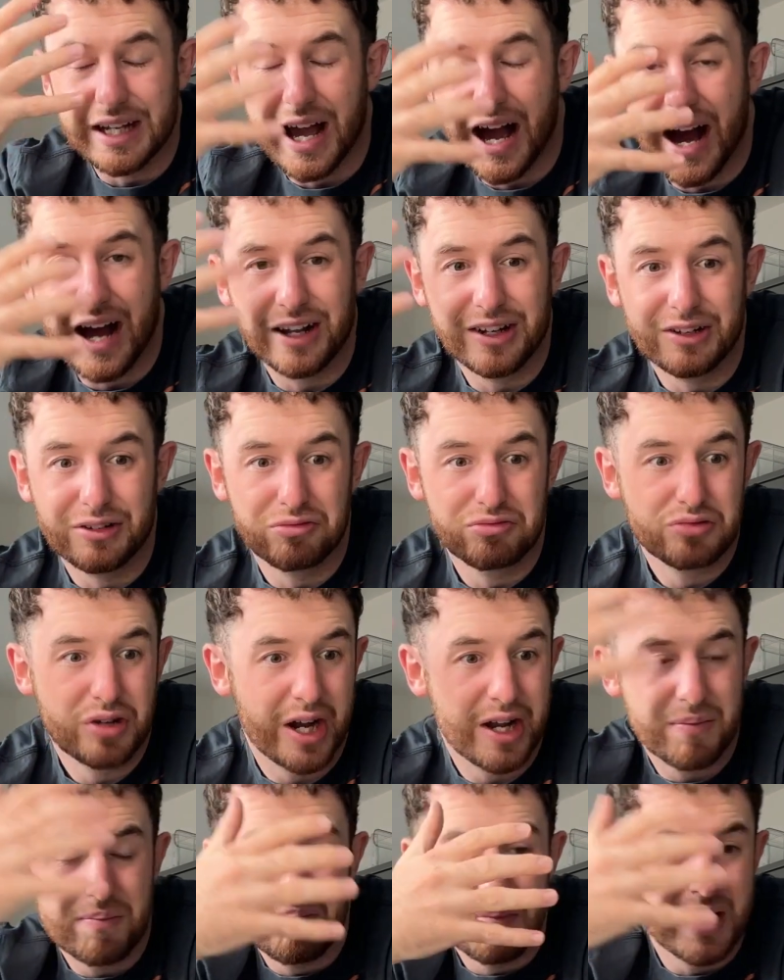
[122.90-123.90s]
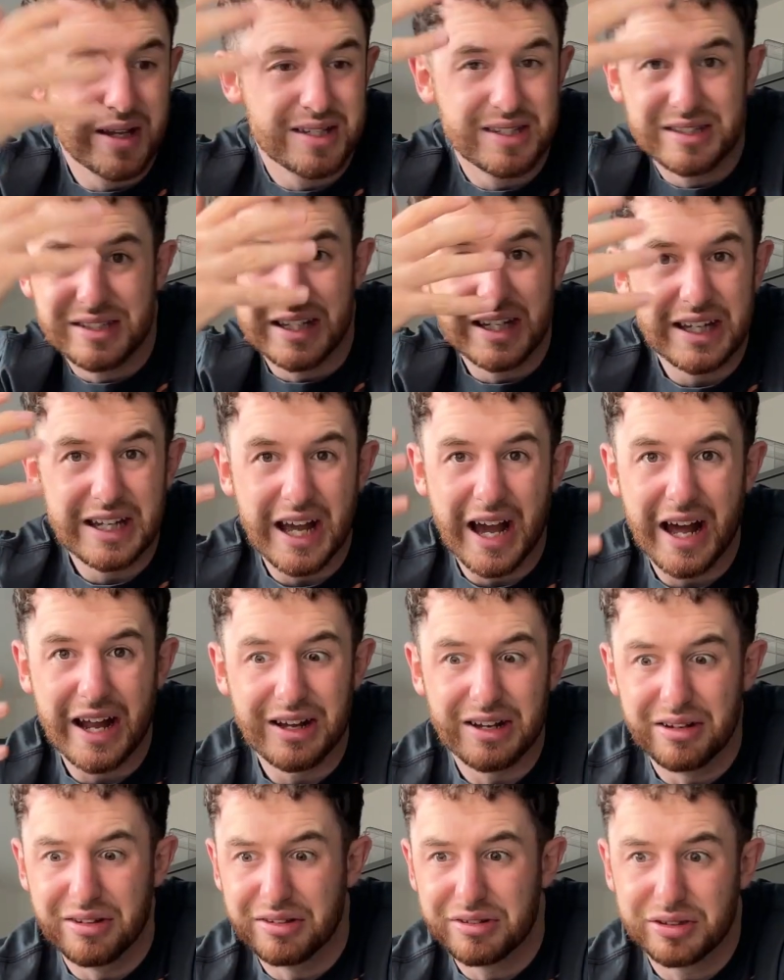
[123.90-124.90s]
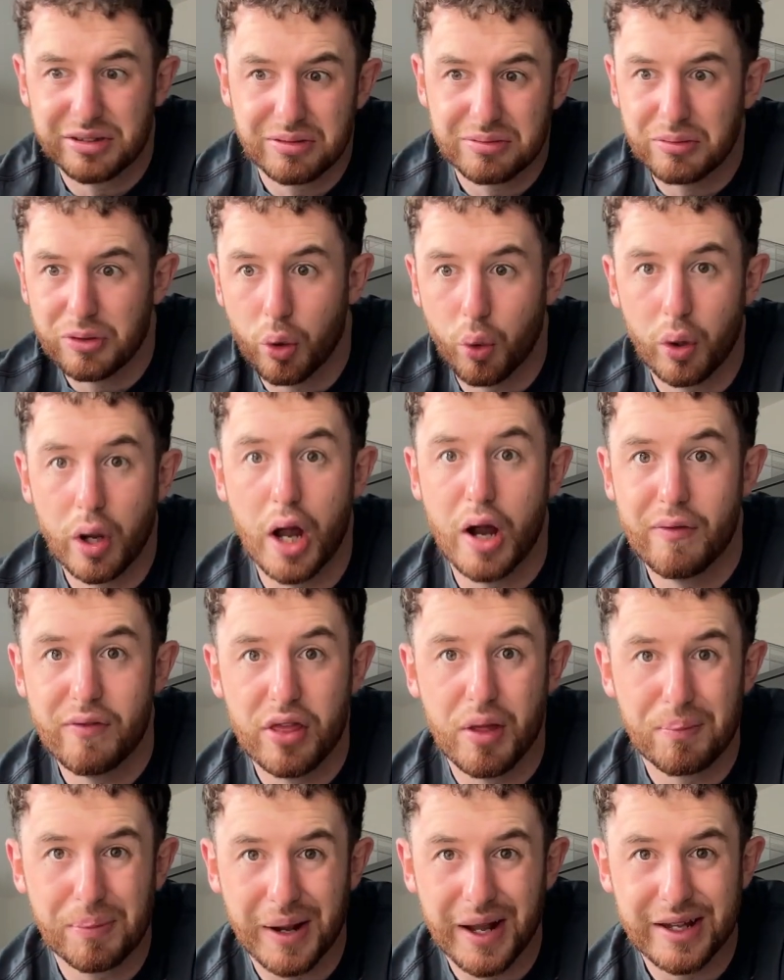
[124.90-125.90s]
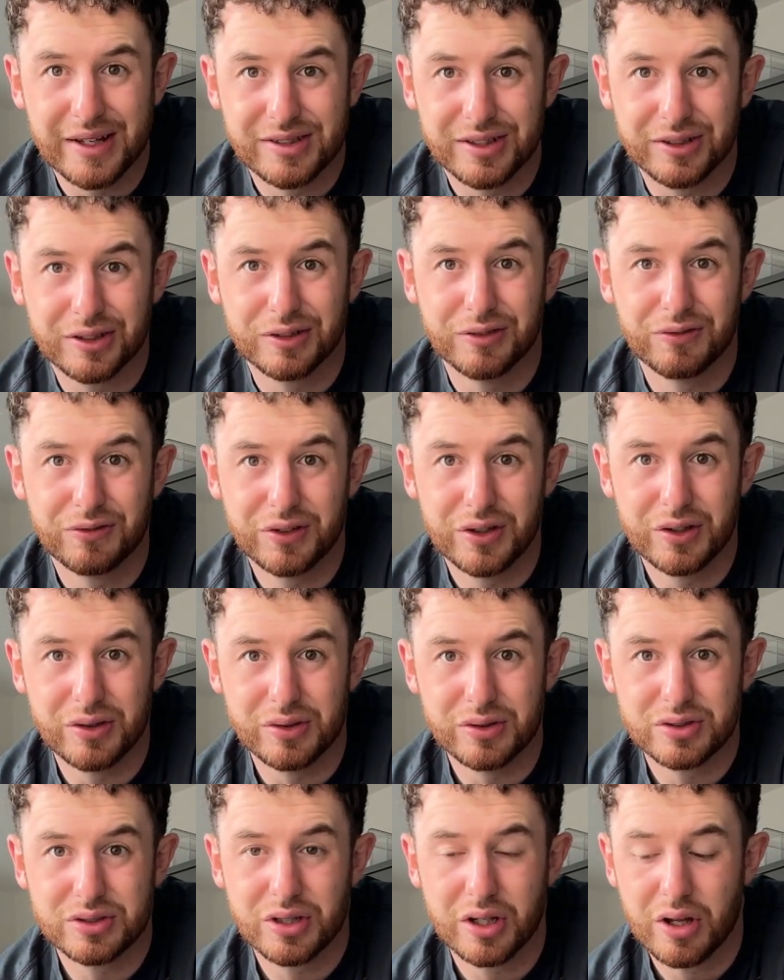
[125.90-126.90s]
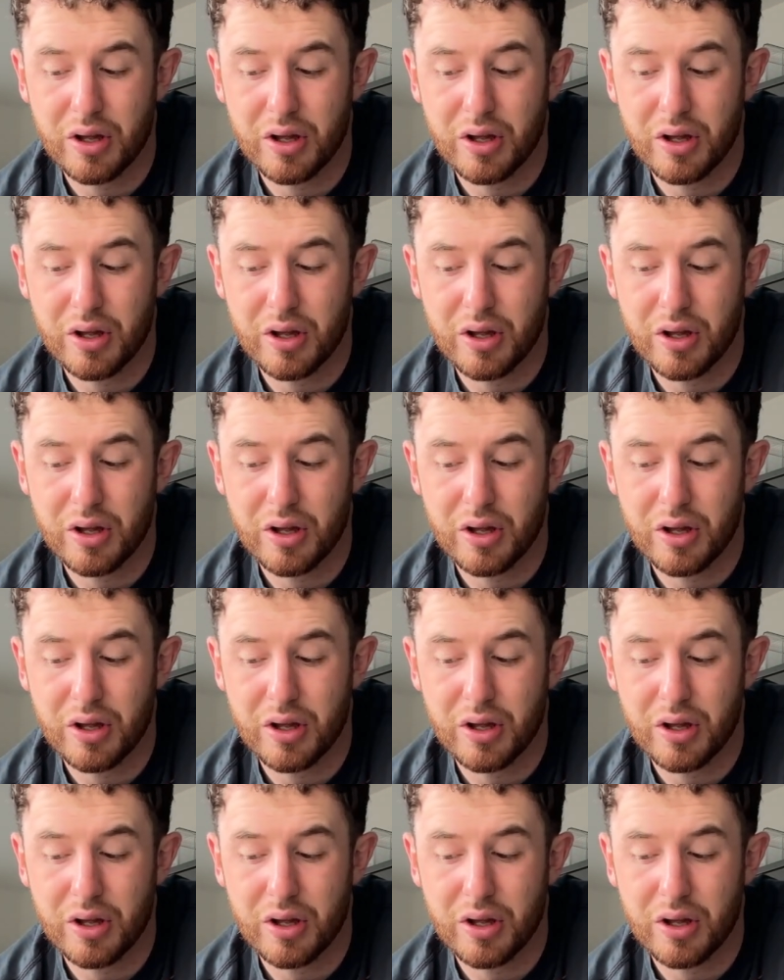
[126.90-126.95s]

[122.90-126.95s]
and red misty and all over the place and confused.